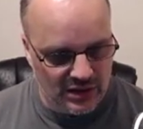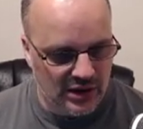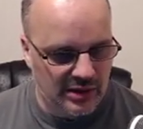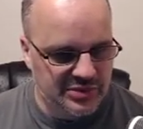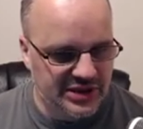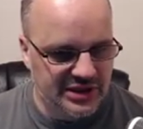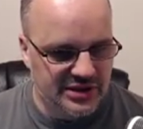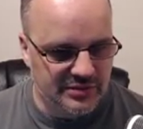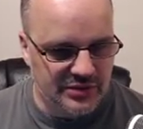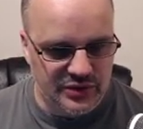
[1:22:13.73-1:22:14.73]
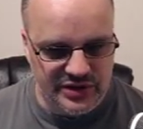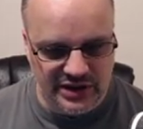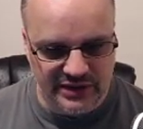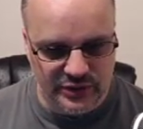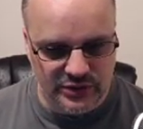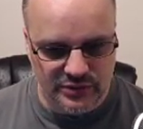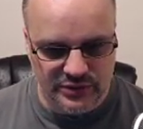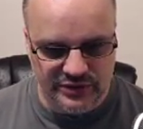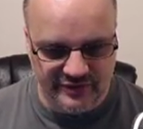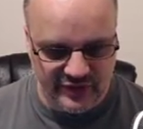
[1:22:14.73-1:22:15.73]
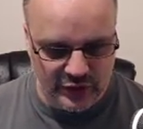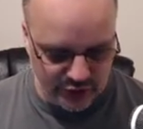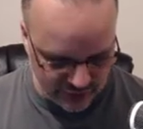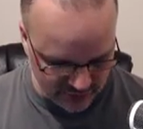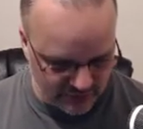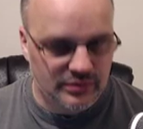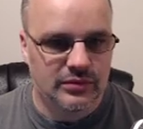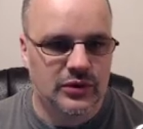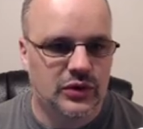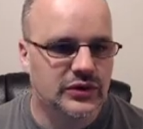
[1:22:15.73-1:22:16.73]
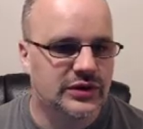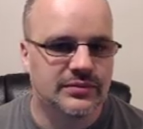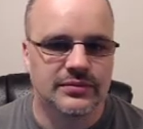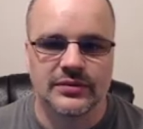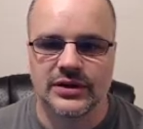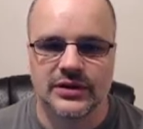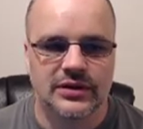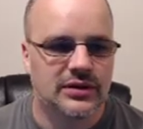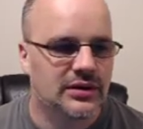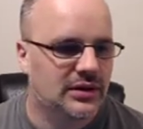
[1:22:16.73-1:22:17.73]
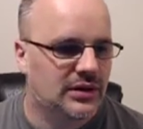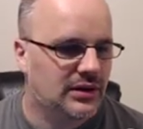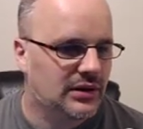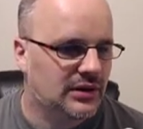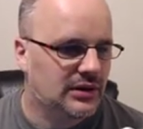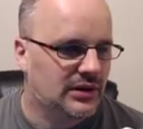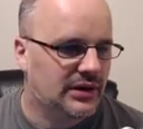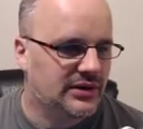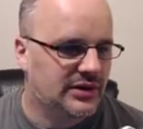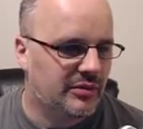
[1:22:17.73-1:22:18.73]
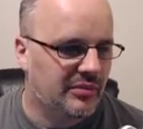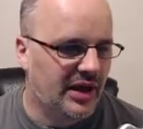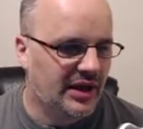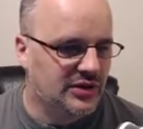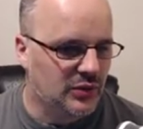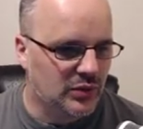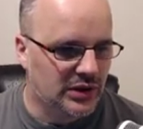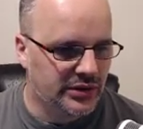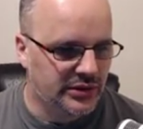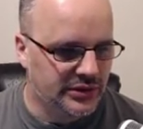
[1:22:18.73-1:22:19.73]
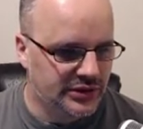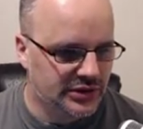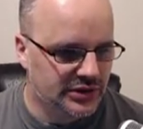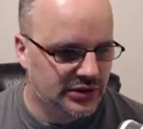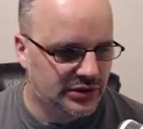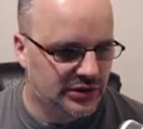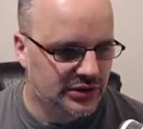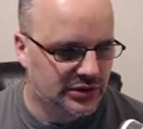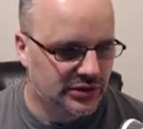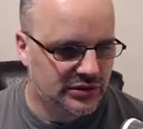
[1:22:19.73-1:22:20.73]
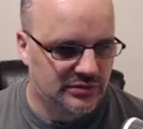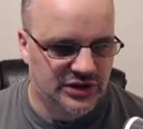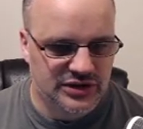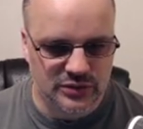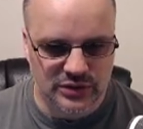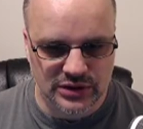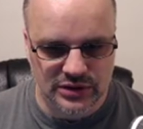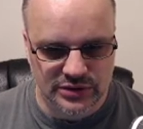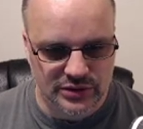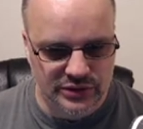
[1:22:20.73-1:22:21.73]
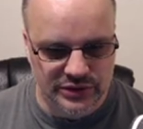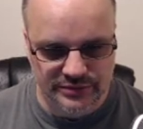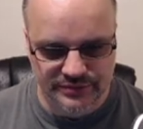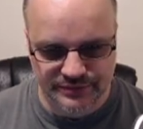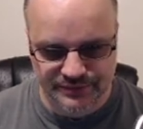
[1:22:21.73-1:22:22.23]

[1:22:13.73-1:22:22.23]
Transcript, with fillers: Update music level with volume. Awesome. Let's get back to world. Mr. World. Awesome.